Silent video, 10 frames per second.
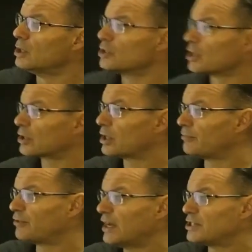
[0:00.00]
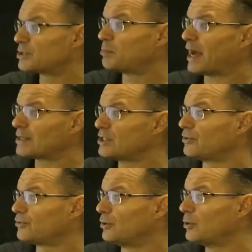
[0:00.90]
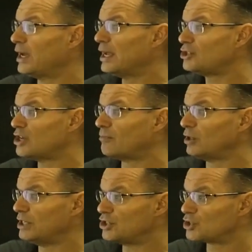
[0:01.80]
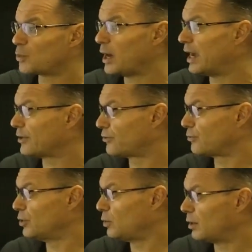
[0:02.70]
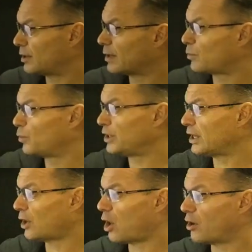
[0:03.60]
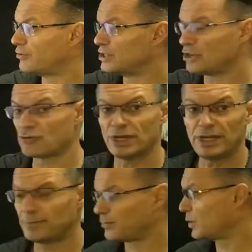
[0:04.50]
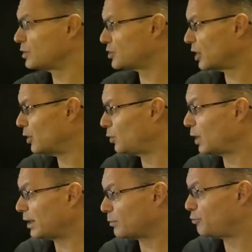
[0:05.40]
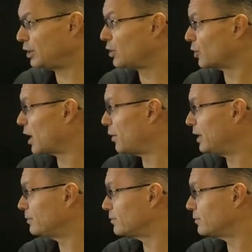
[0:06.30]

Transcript: So the club face pattern through here, generally square through, within half a degree, so pretty good going.